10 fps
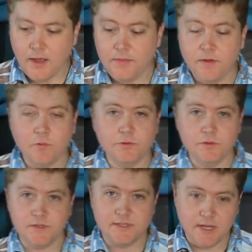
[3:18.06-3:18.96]
And then we'll
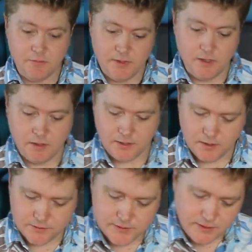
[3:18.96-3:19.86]
do the same thing on
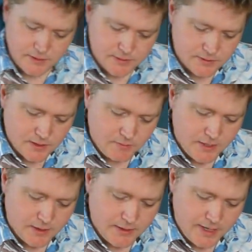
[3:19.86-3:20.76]
the other side. This is gonna
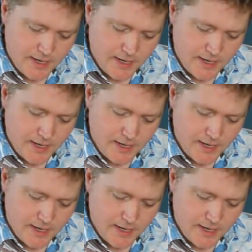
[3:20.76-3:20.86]
be on the